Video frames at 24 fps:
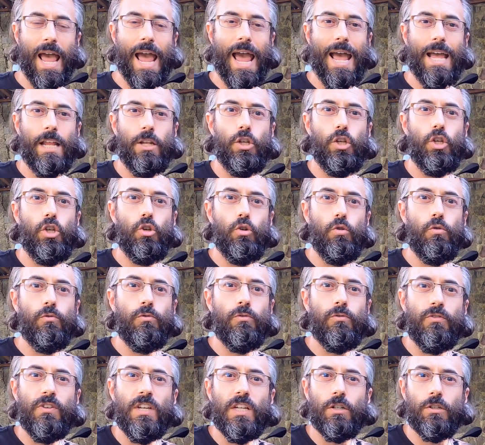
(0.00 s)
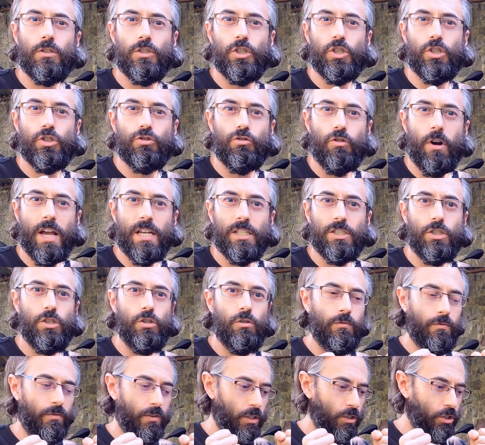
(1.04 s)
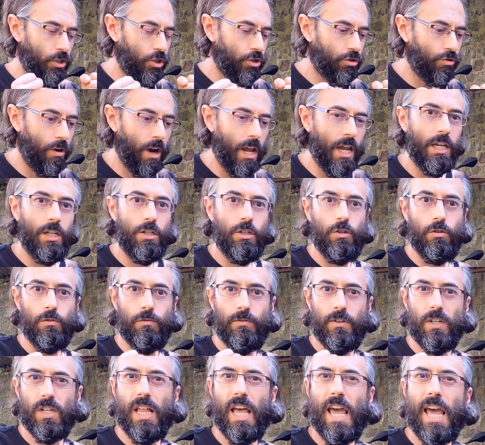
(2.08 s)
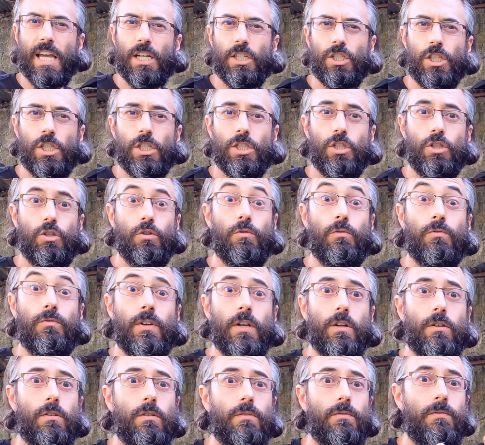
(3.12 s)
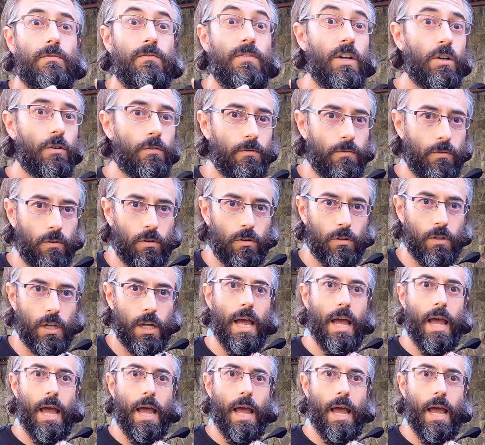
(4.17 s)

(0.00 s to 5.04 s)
and you feel stressed, you feel strained, you feel anxious, you feel fearful,